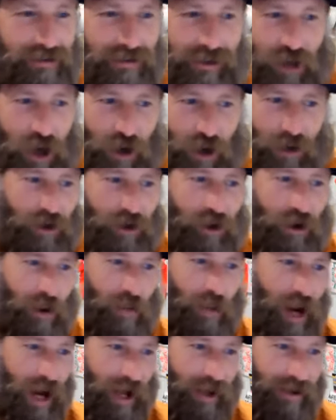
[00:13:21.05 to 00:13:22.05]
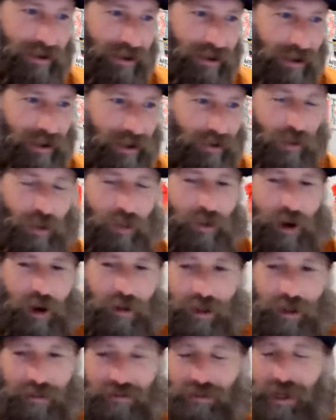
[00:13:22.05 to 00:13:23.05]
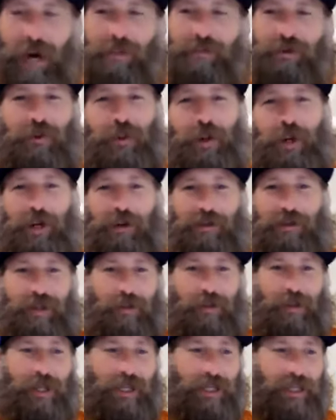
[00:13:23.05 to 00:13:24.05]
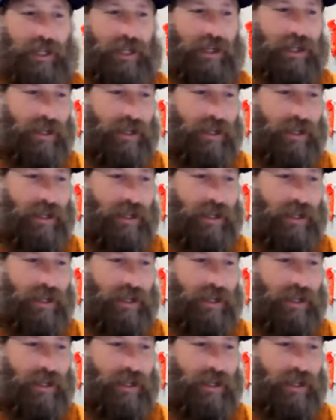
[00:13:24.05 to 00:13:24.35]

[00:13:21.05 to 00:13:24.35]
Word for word: No, no, I'm not. You know, we're probably top 20 or something like that.